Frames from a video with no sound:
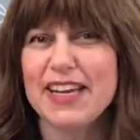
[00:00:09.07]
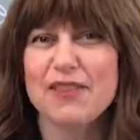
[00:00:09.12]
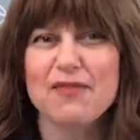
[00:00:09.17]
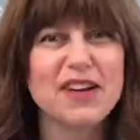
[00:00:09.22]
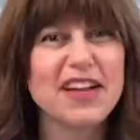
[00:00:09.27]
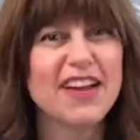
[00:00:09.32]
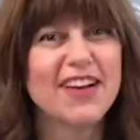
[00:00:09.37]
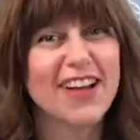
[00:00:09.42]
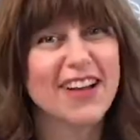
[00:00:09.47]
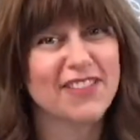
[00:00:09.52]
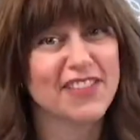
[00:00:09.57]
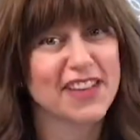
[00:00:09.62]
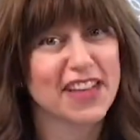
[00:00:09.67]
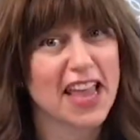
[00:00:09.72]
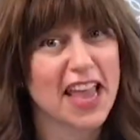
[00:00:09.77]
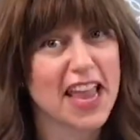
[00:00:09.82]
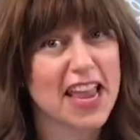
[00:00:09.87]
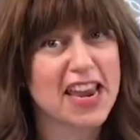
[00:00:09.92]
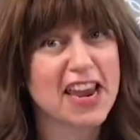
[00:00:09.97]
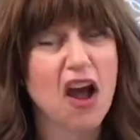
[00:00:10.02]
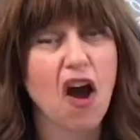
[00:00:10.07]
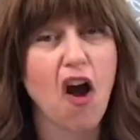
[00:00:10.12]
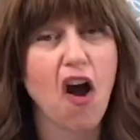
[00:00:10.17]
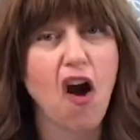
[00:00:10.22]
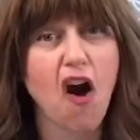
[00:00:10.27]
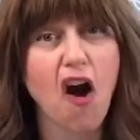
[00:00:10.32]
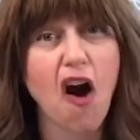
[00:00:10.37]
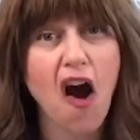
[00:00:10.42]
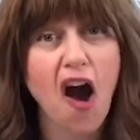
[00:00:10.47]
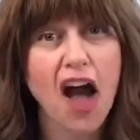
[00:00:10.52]
We are having an
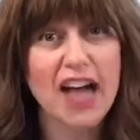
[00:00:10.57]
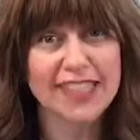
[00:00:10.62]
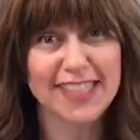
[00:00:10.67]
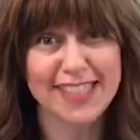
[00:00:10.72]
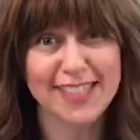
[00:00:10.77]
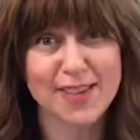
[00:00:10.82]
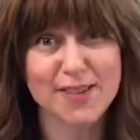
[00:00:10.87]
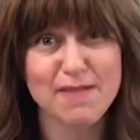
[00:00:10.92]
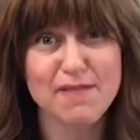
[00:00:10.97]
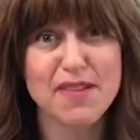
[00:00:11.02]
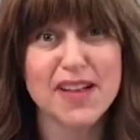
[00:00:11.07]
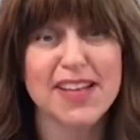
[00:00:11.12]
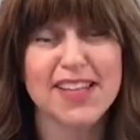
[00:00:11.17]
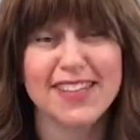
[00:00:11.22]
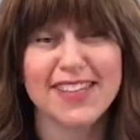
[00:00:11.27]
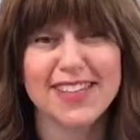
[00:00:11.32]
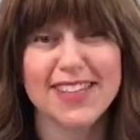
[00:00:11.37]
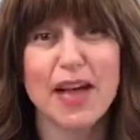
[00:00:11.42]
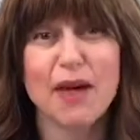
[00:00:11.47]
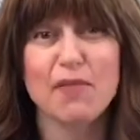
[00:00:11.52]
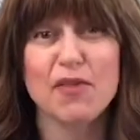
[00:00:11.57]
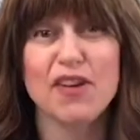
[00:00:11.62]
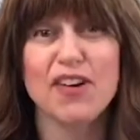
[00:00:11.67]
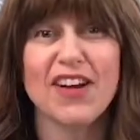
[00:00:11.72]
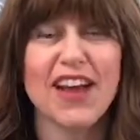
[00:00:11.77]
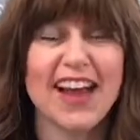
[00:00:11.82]
awesome summer,